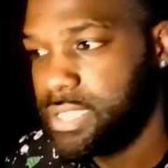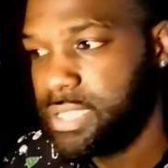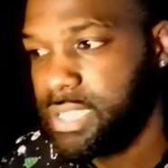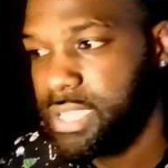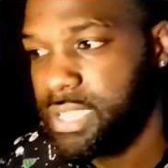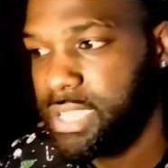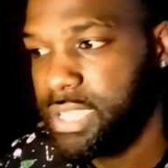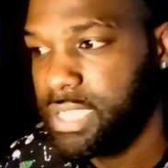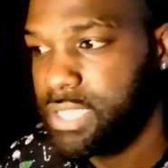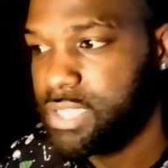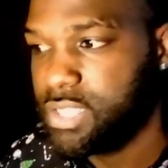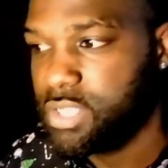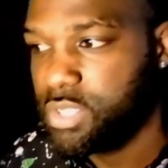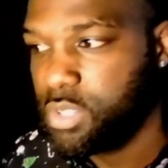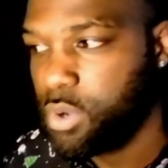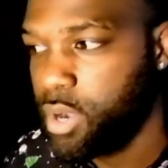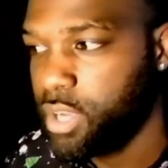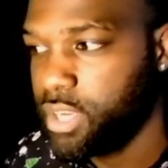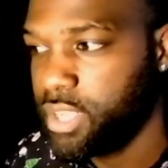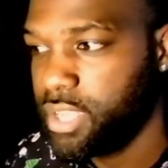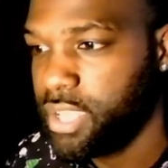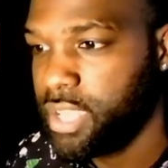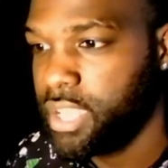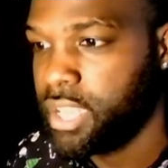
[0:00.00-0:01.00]
to get
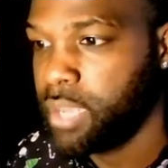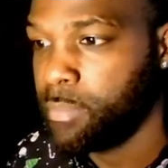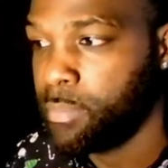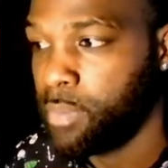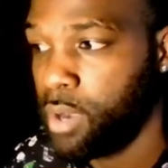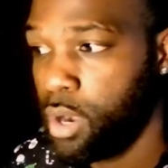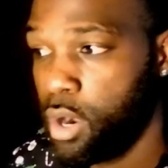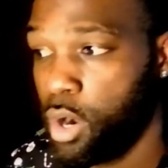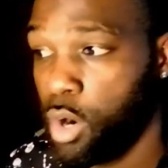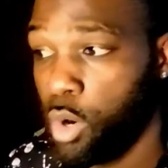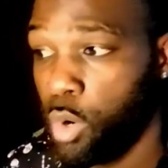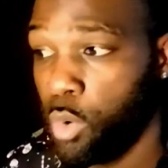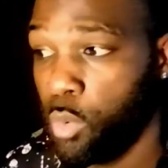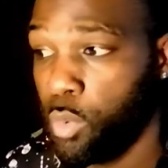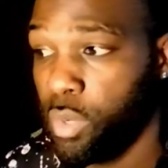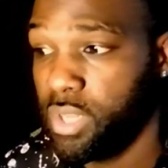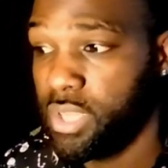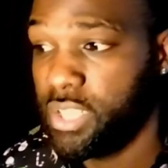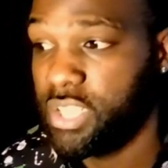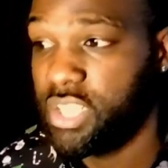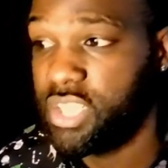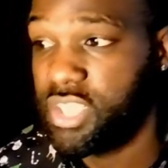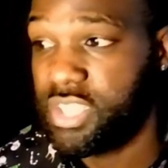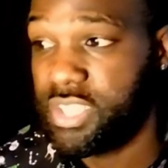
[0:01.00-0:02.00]
started, and I'm
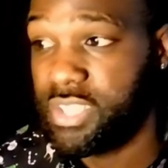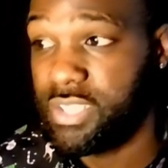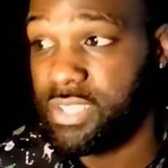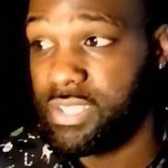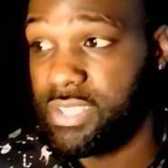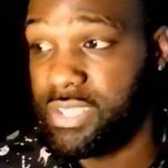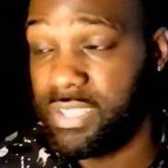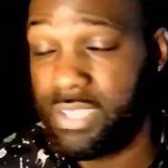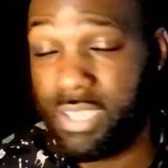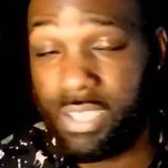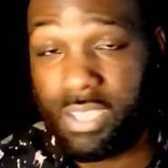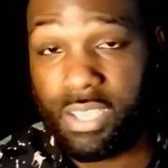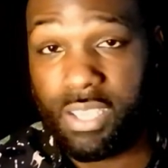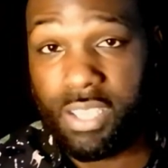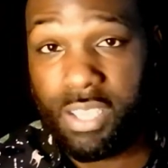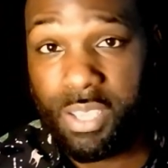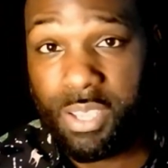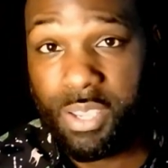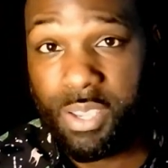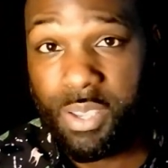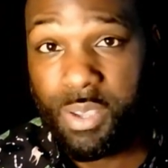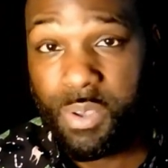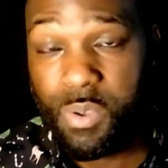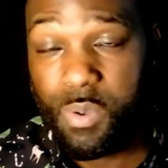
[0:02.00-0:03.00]
already
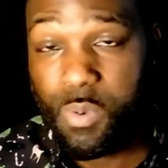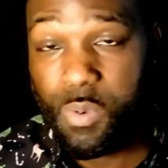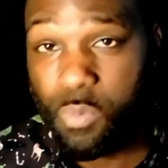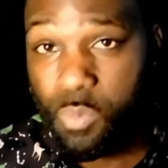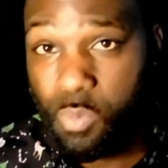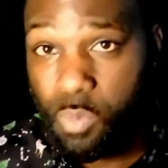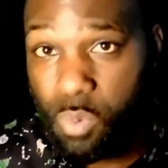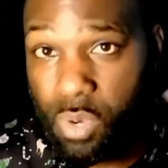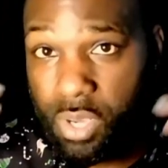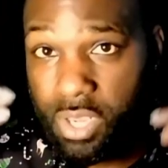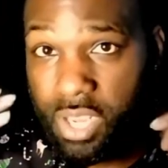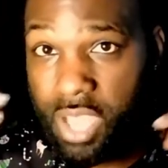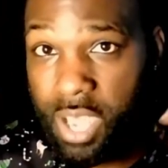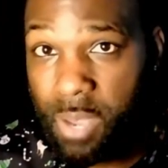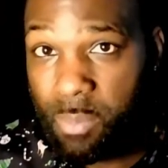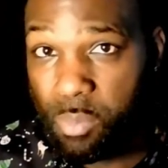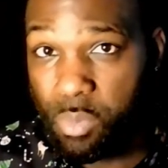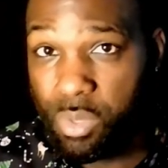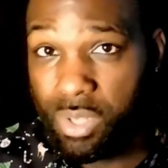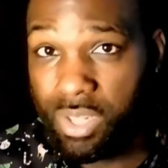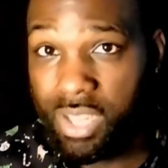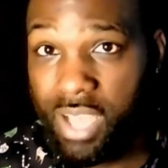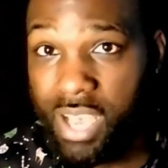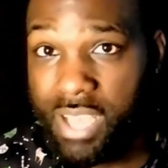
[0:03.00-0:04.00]
seeing what I'm
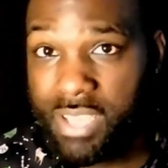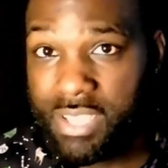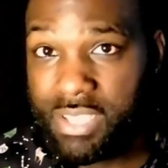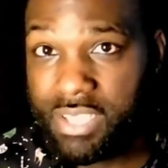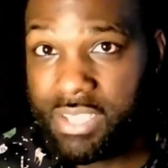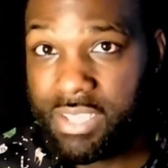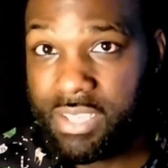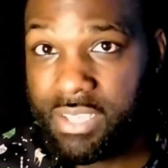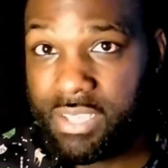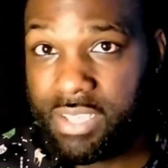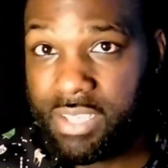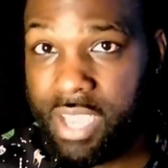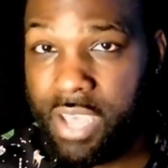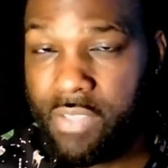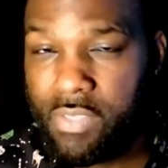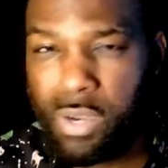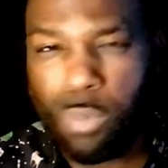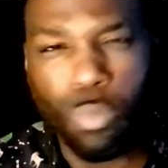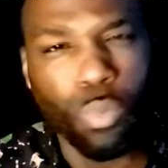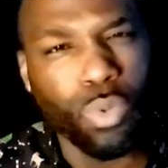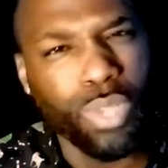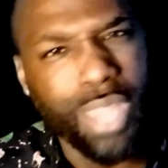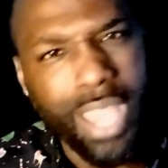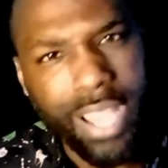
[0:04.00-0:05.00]
realizing now that
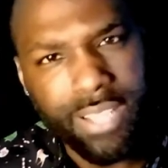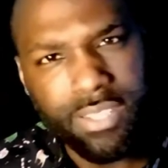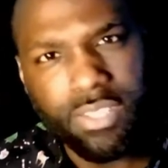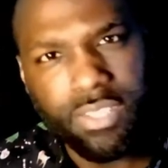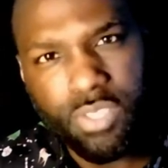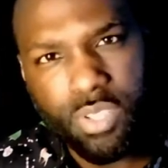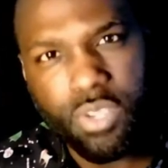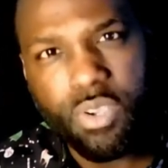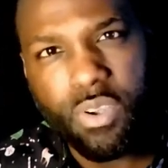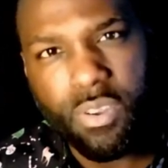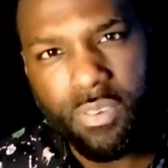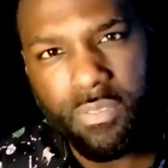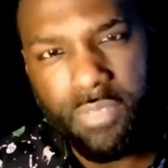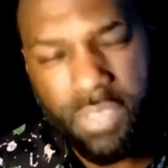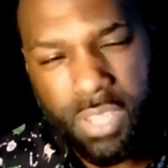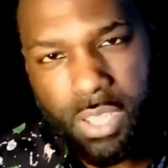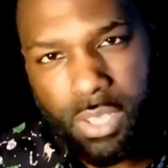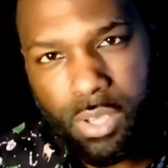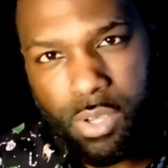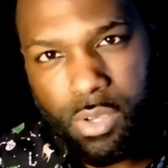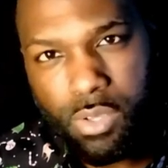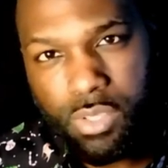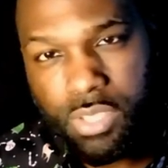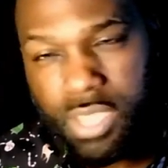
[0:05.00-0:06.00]
I'm reacting to her
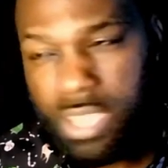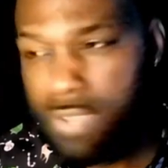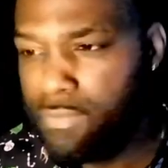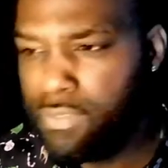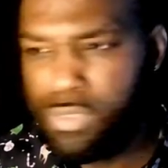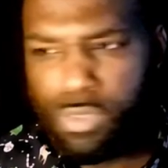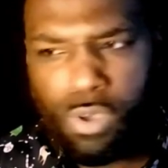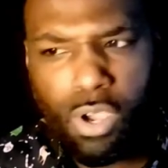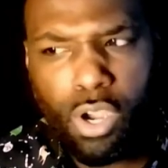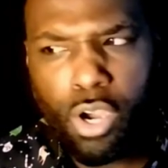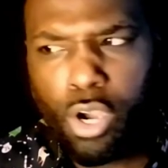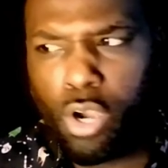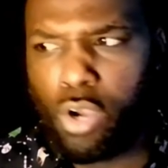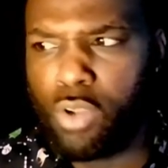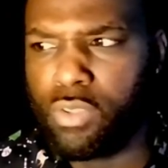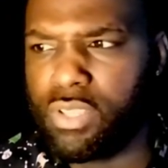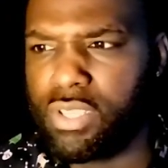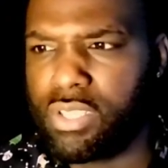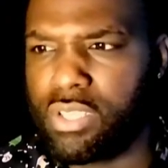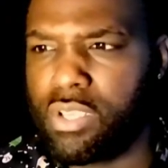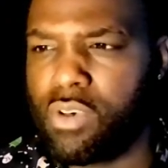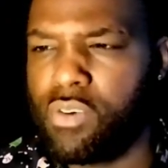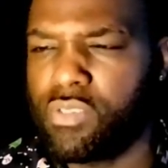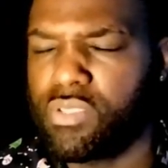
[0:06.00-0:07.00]
videos, even though I heard the
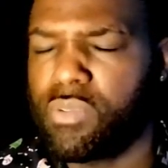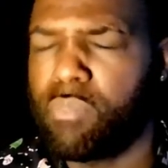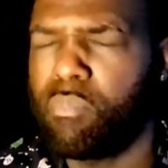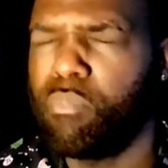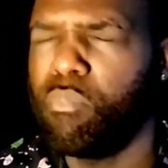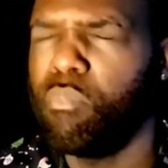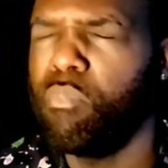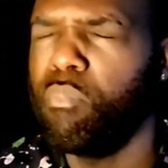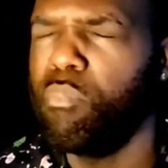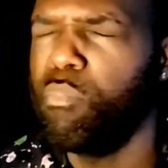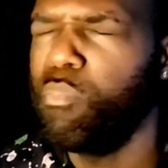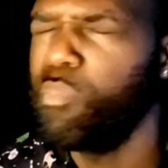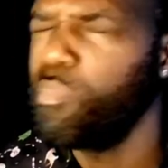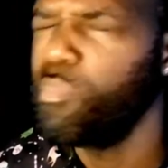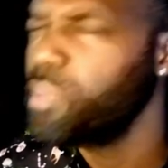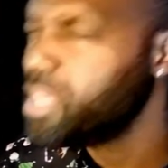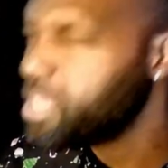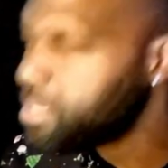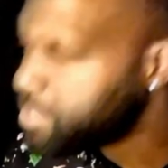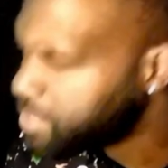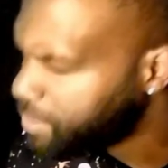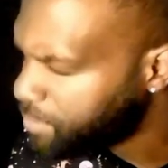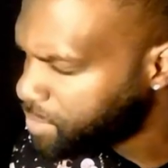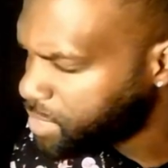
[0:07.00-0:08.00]
songs
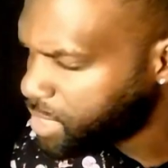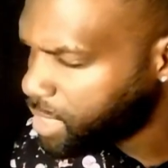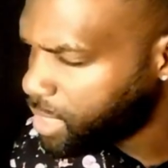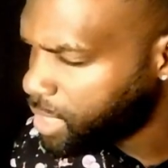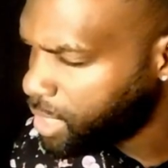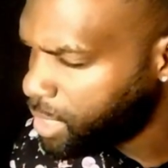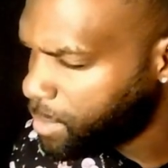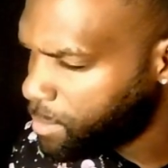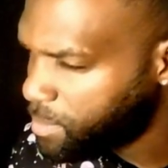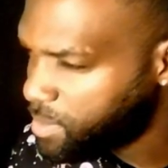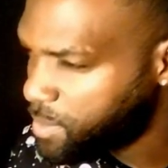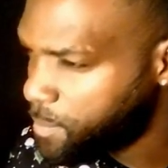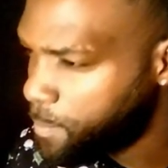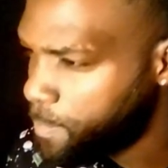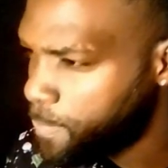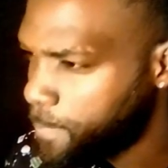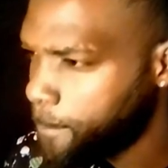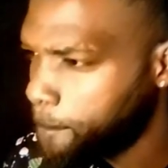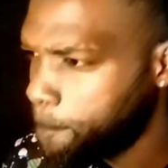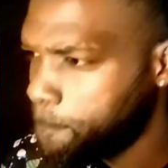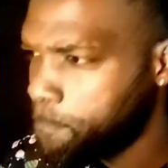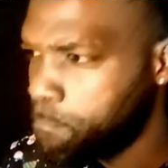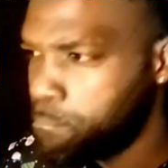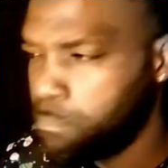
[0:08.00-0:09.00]
millions of times.
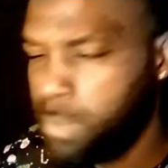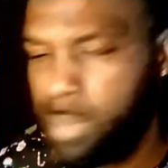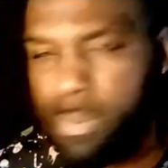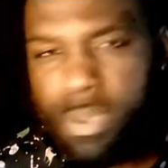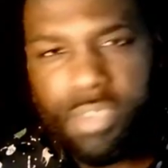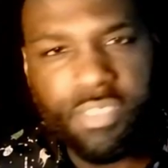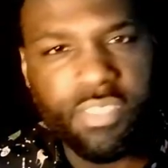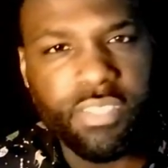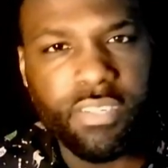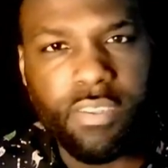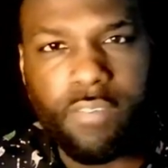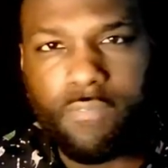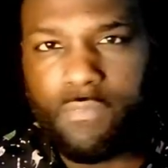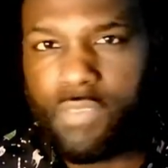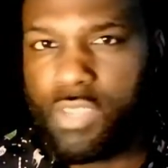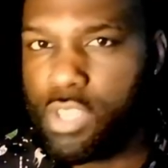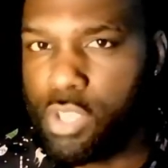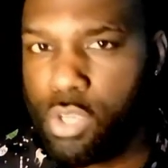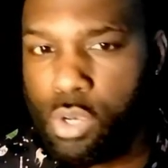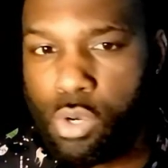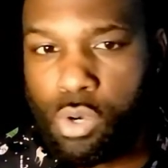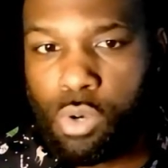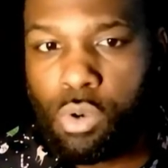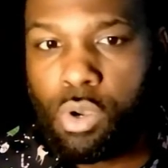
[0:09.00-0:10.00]
Maybe I've seen a
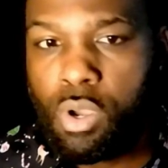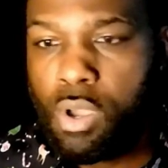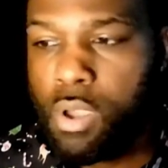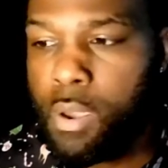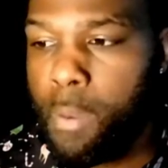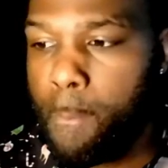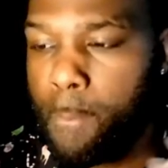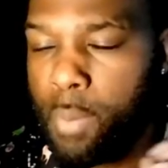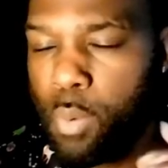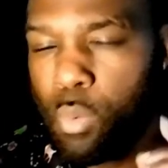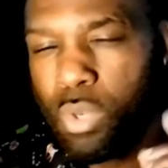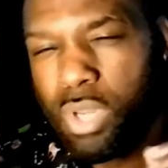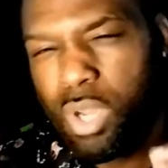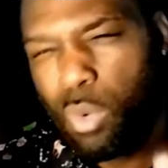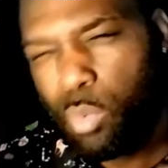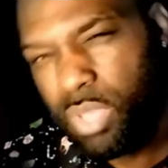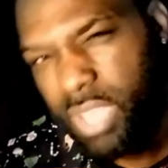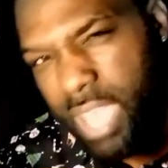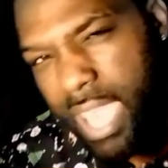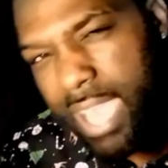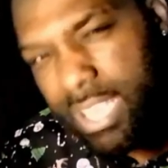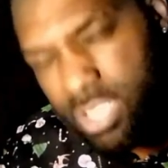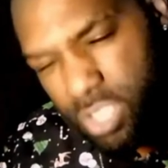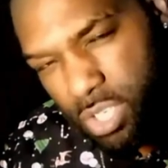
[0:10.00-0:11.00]
video, but when I
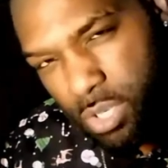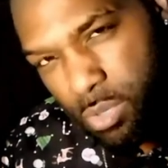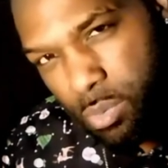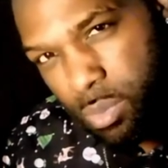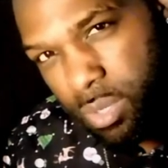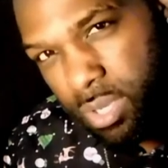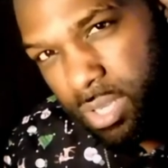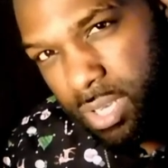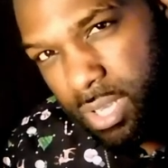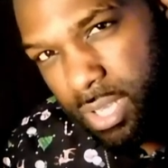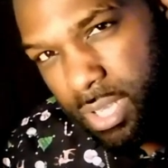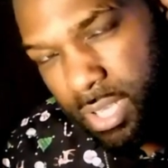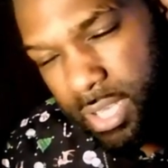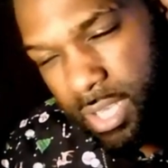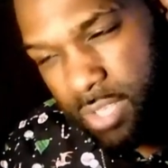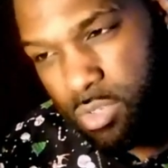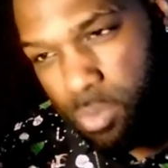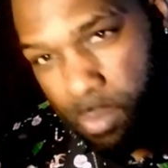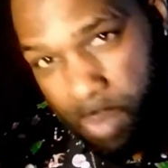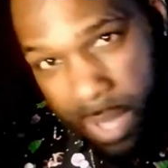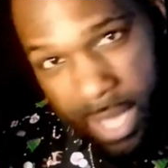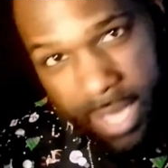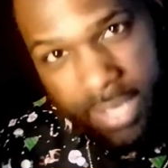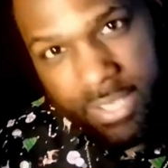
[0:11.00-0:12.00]
react to it and
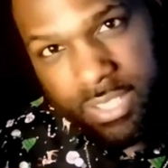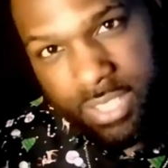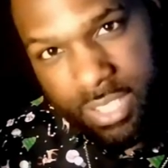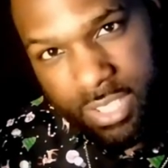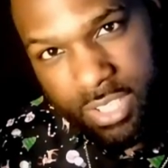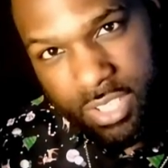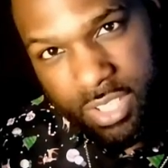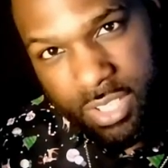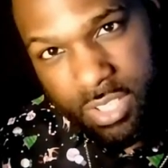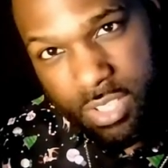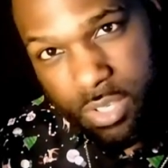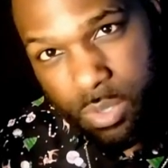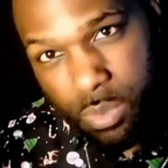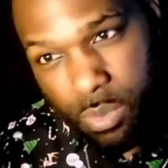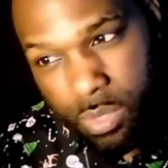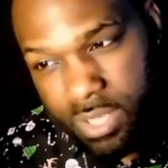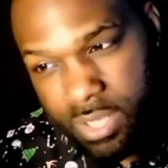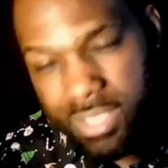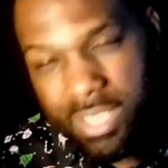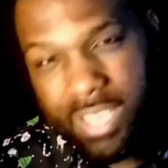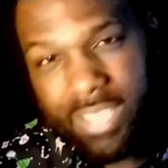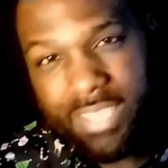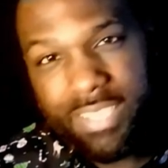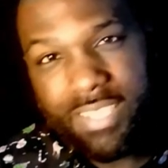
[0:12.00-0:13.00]
you pay attention to it,
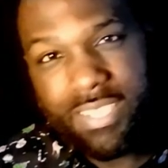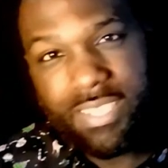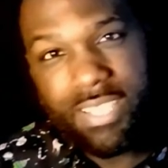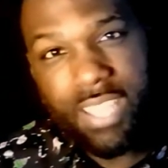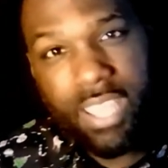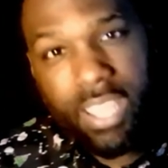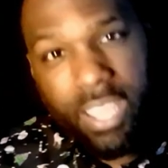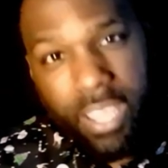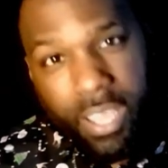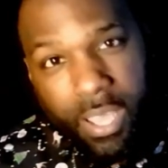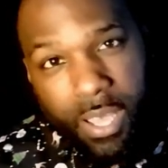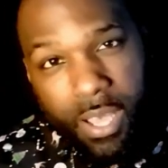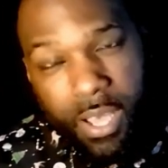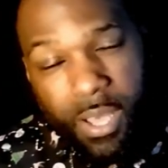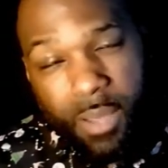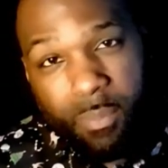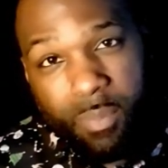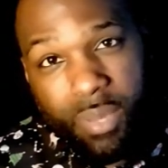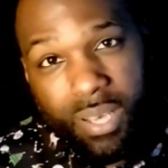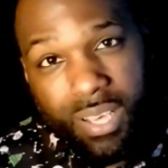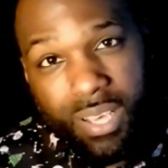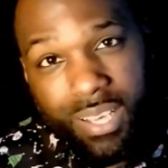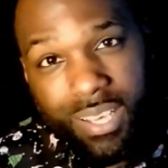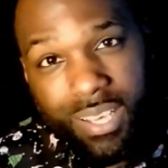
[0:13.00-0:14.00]
it's like, damn,